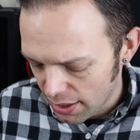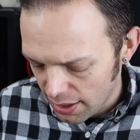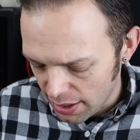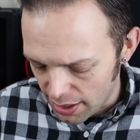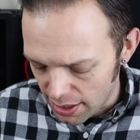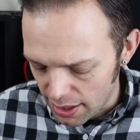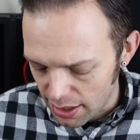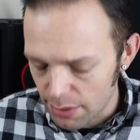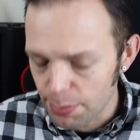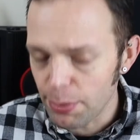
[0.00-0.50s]

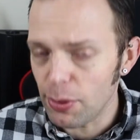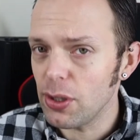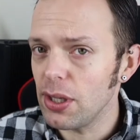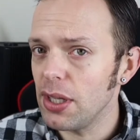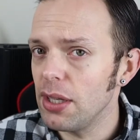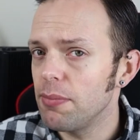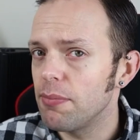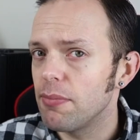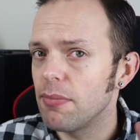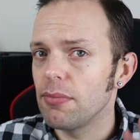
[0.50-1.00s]
Uh, the
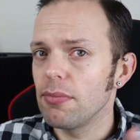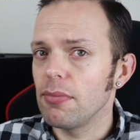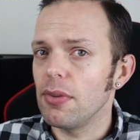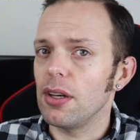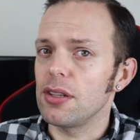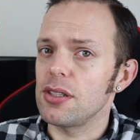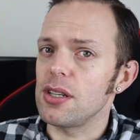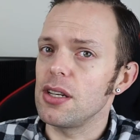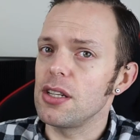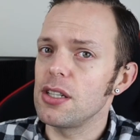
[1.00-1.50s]
body,
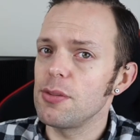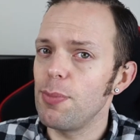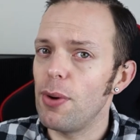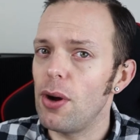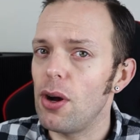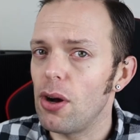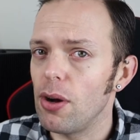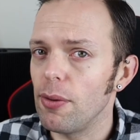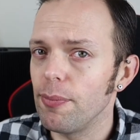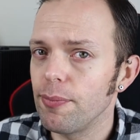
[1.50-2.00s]
like I say,
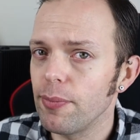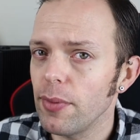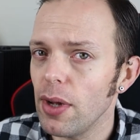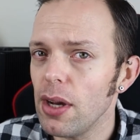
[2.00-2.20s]
spot on.